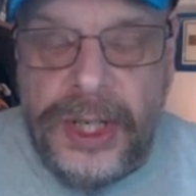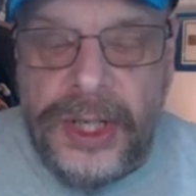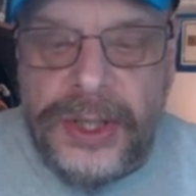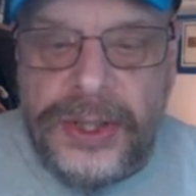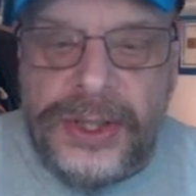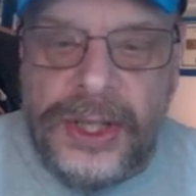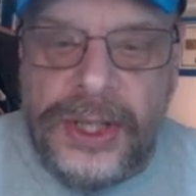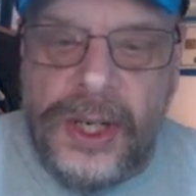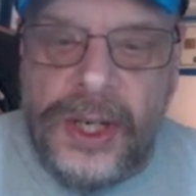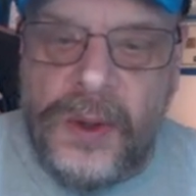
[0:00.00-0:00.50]

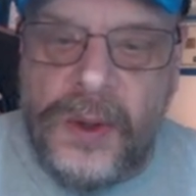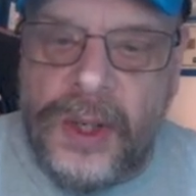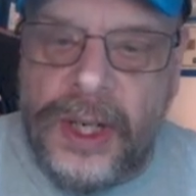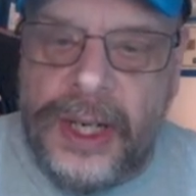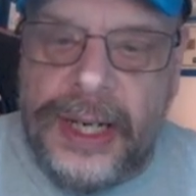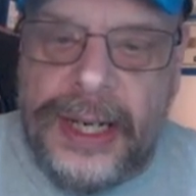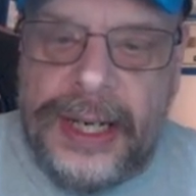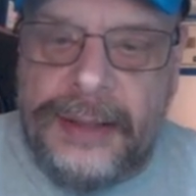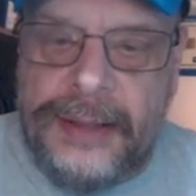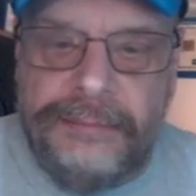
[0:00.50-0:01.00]
So,
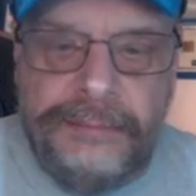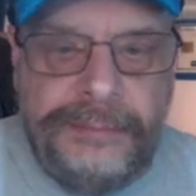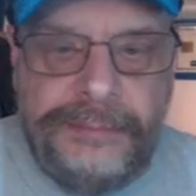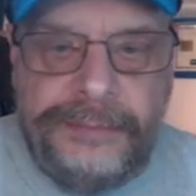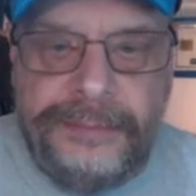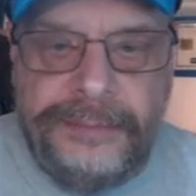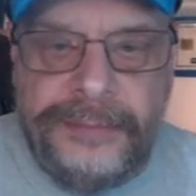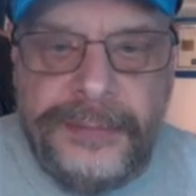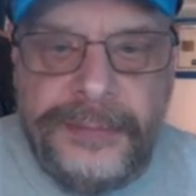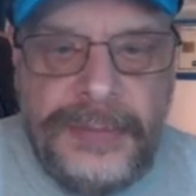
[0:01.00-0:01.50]

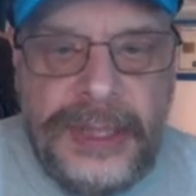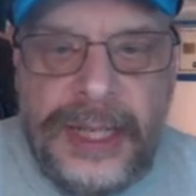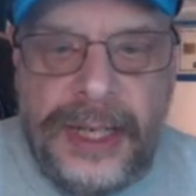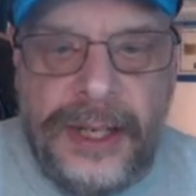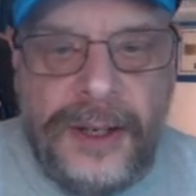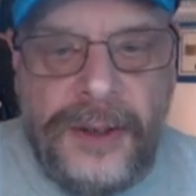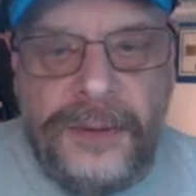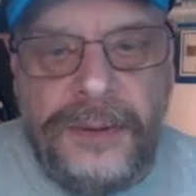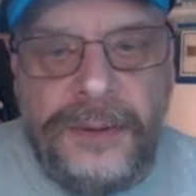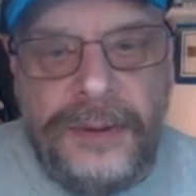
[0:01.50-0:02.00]
you
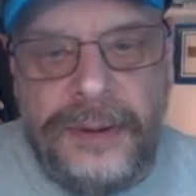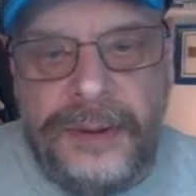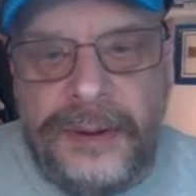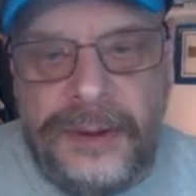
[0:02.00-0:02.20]
know,